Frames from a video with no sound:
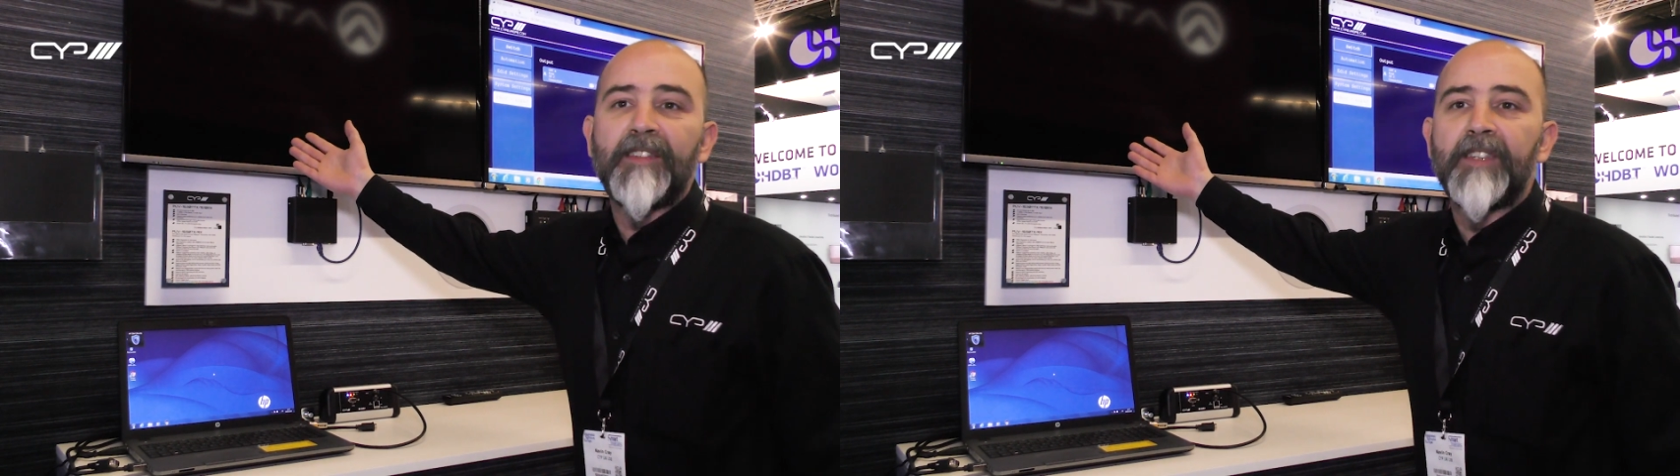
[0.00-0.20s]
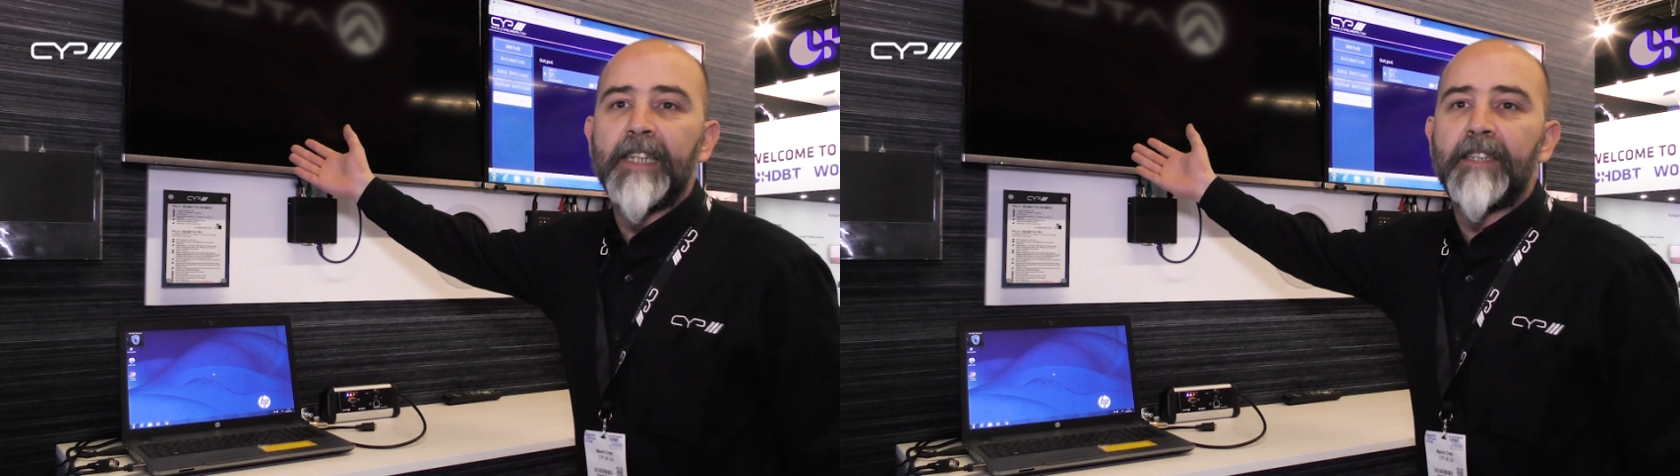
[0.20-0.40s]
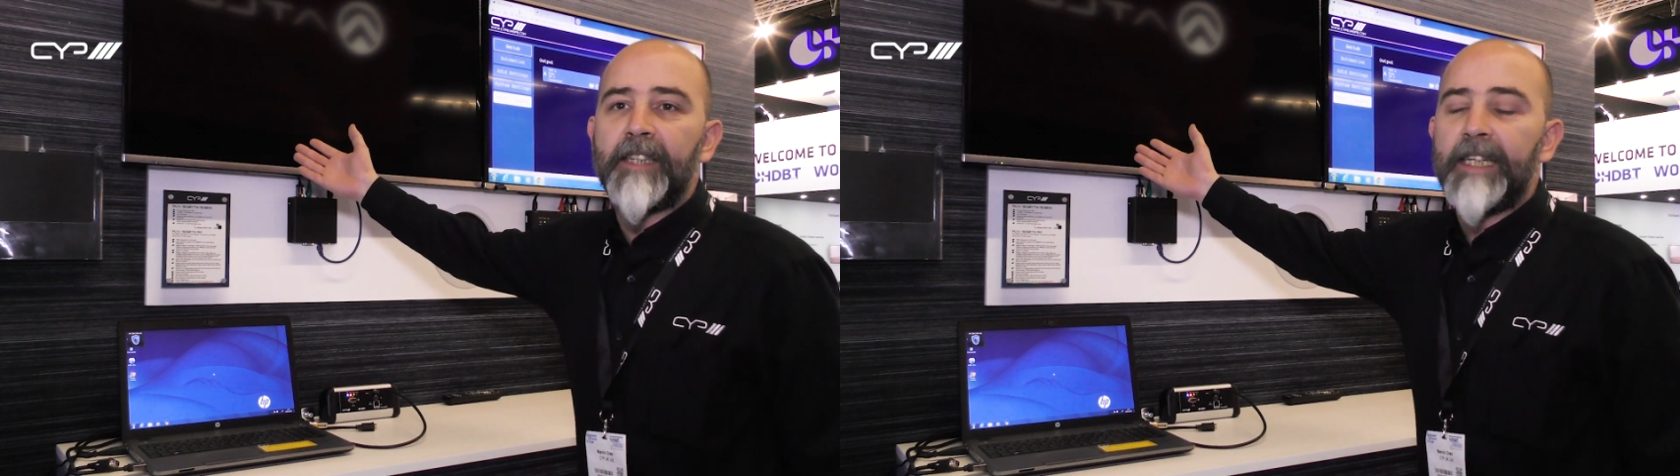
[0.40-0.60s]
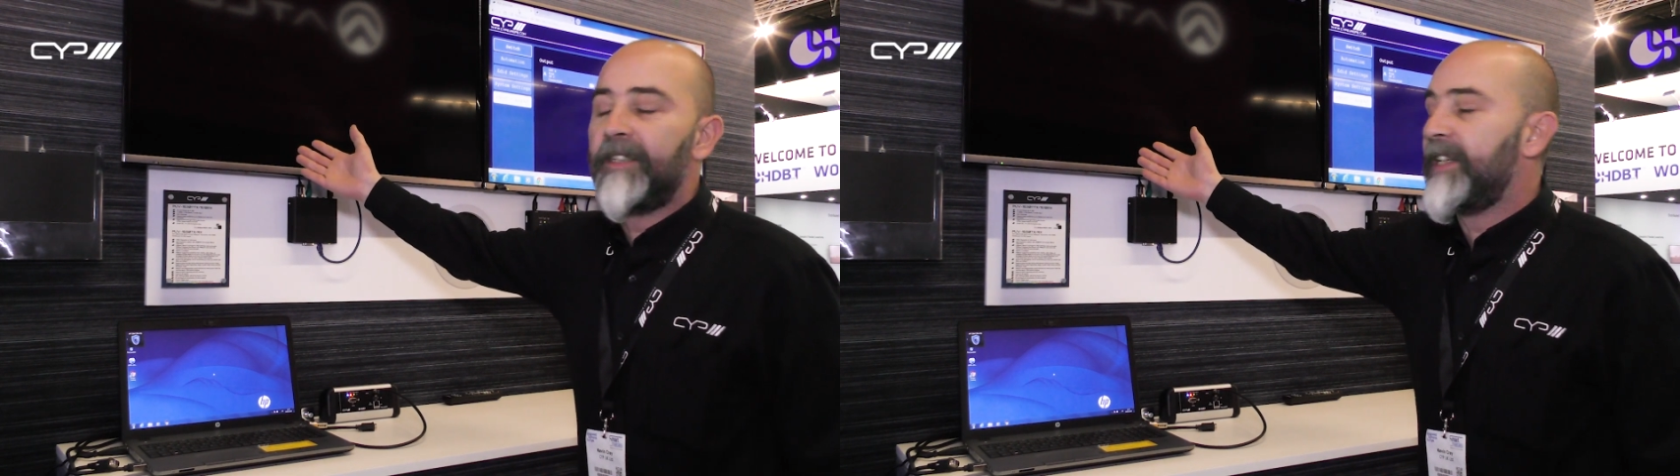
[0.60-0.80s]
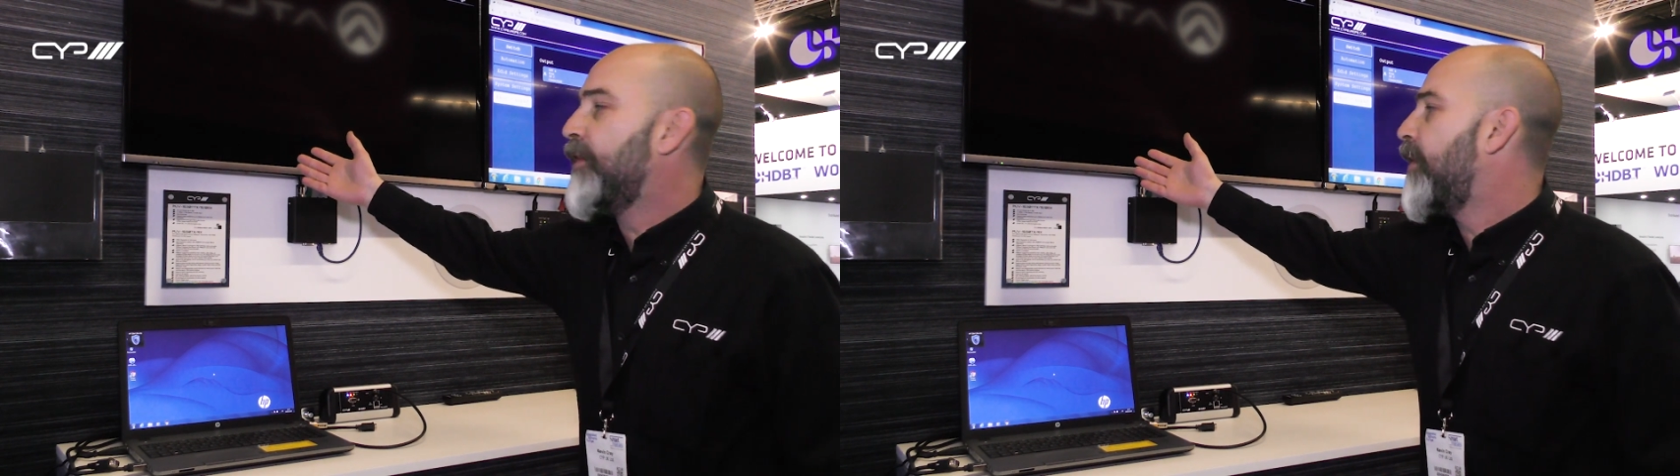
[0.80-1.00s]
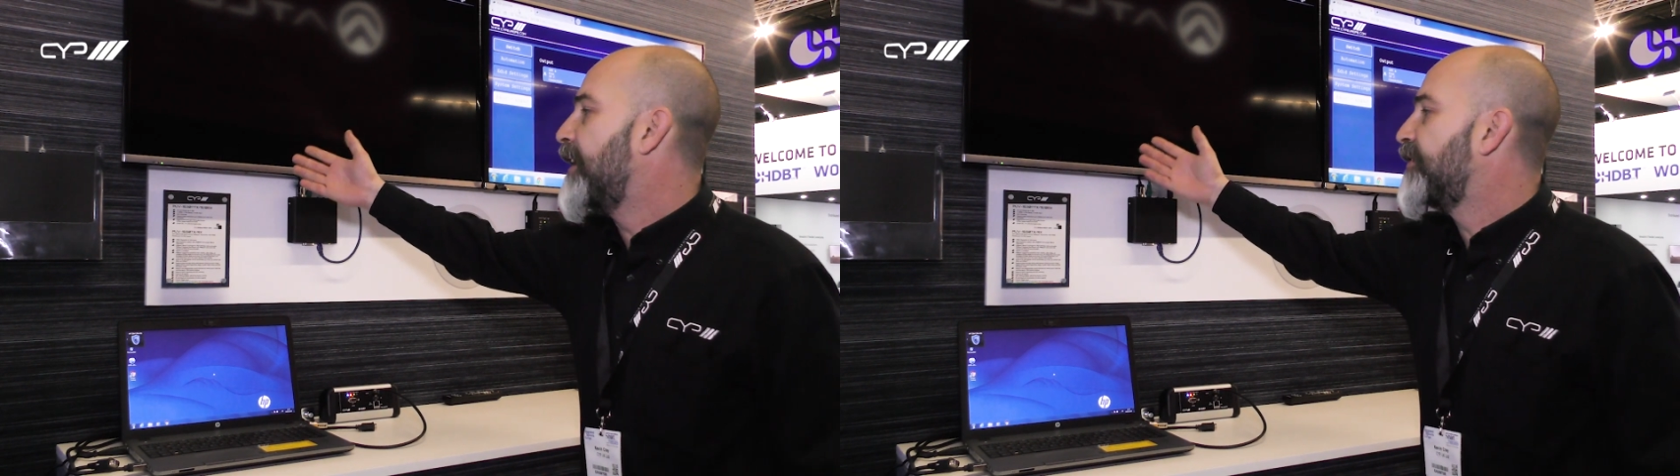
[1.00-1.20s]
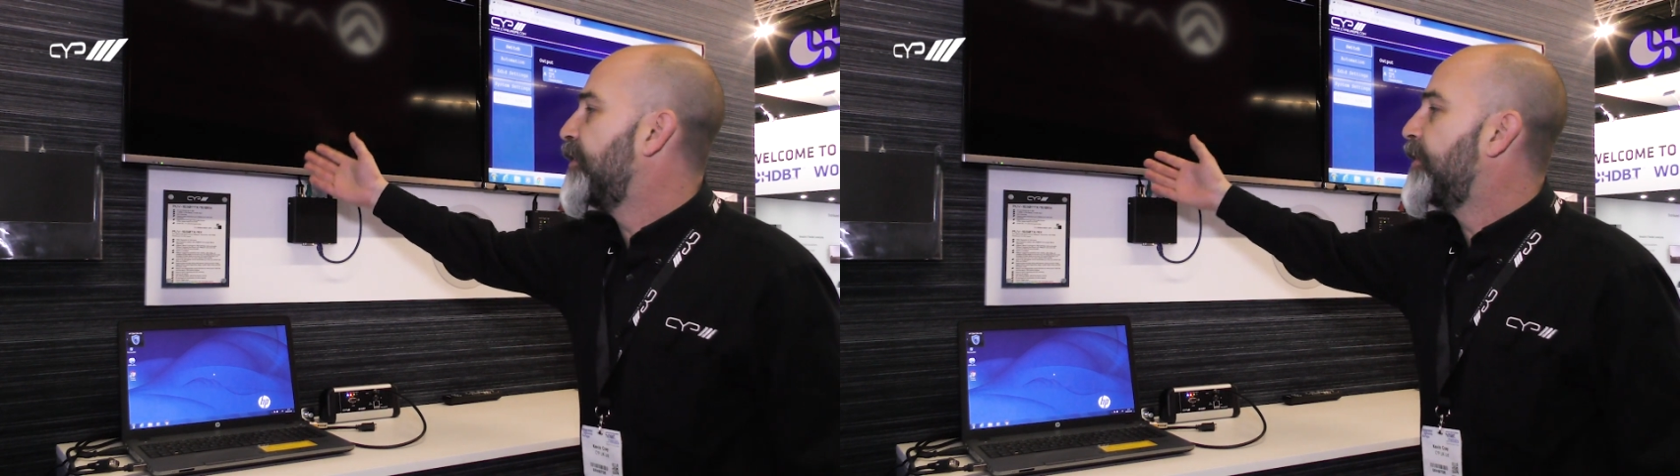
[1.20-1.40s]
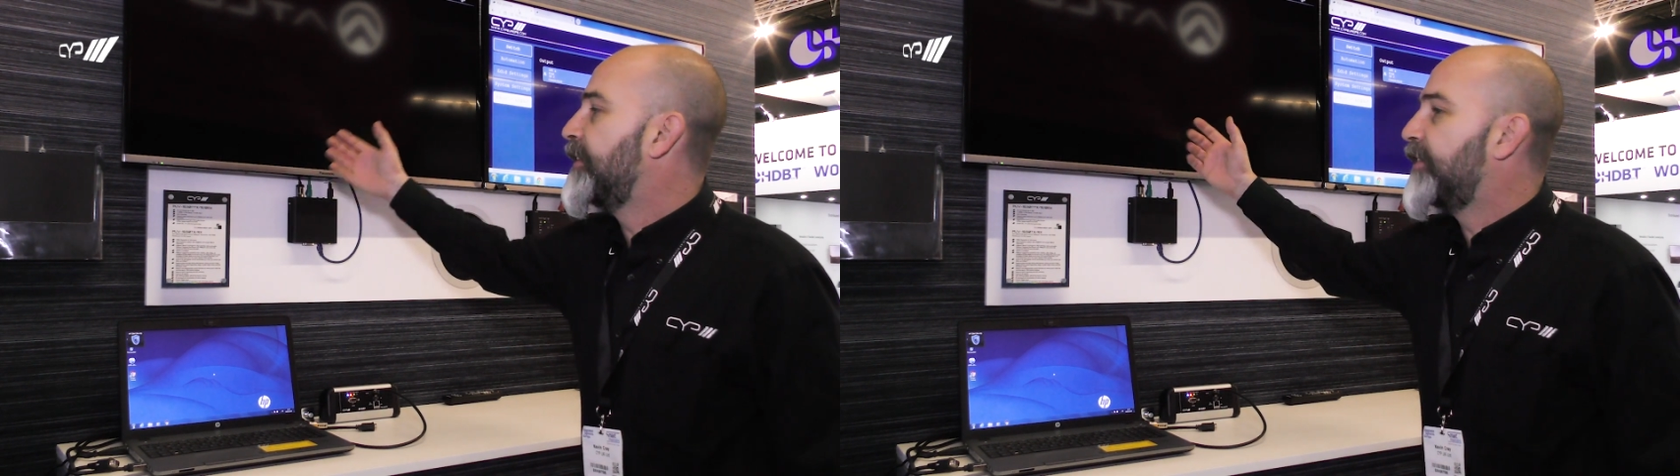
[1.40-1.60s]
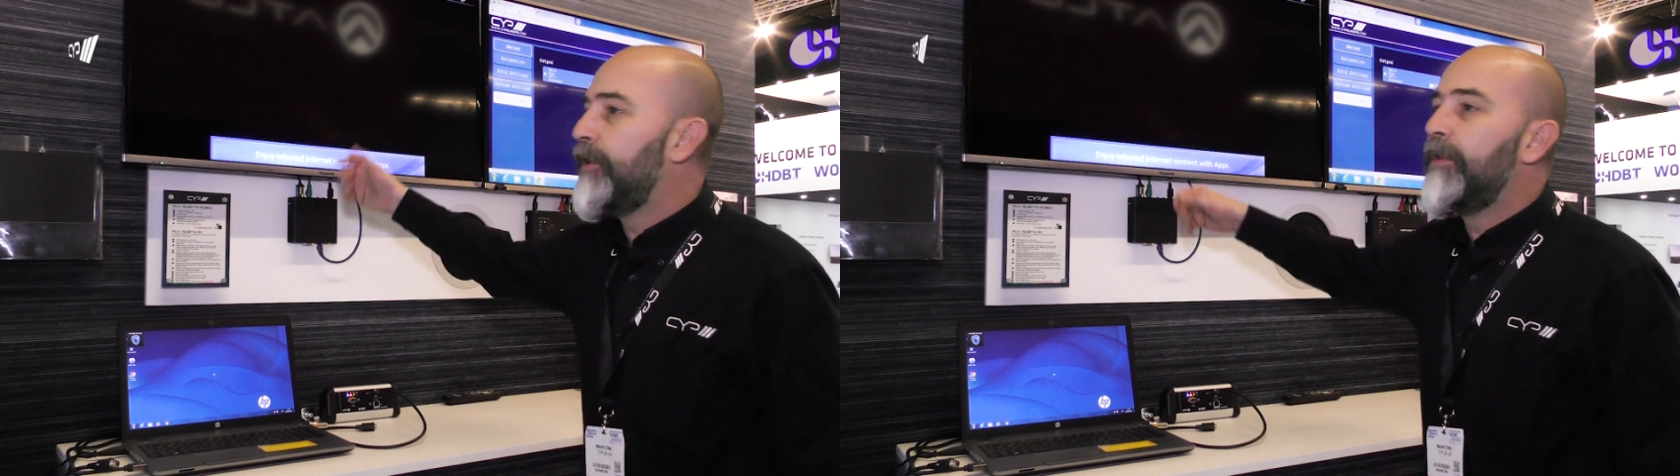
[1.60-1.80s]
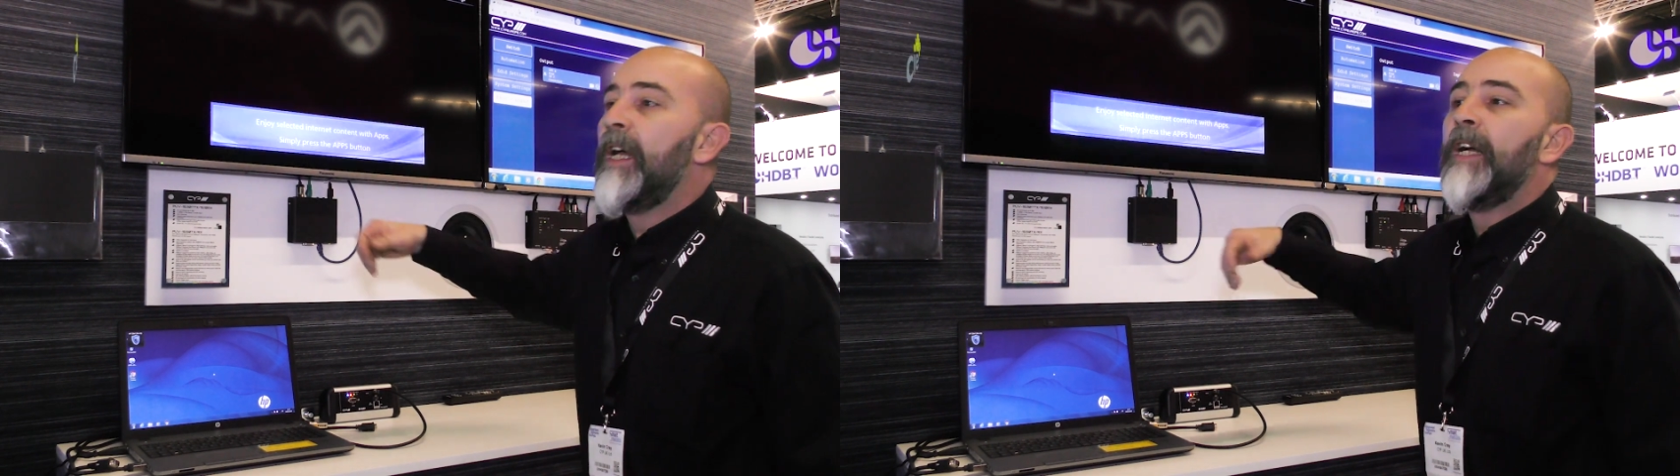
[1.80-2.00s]
CEC or
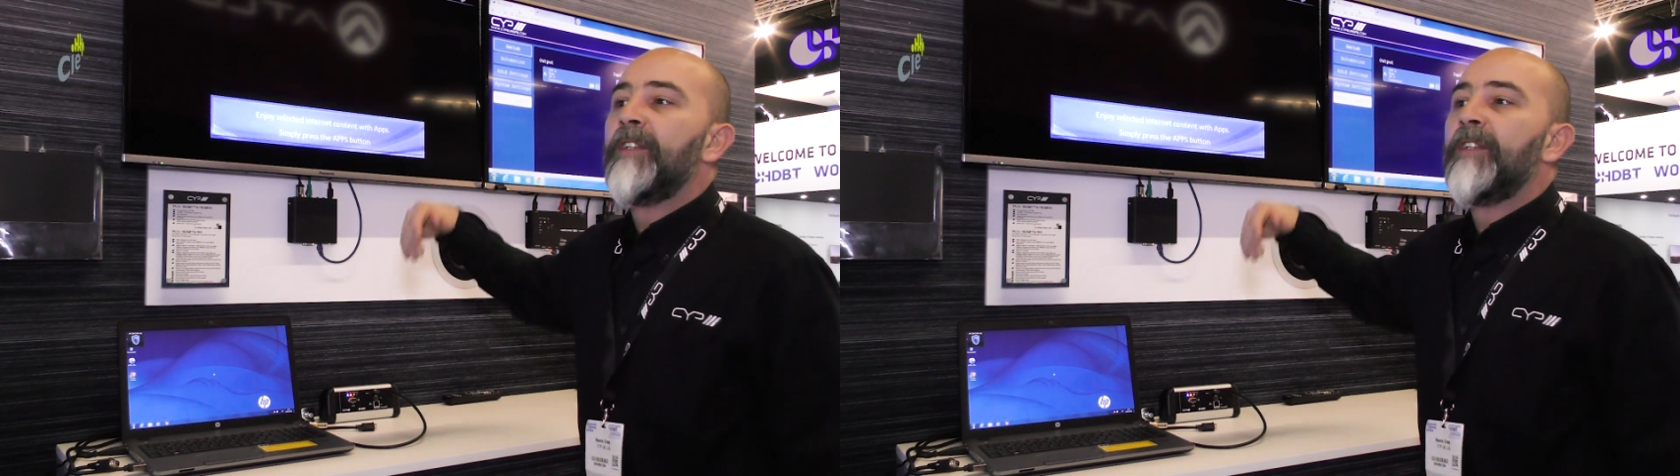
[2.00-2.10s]
RS-232,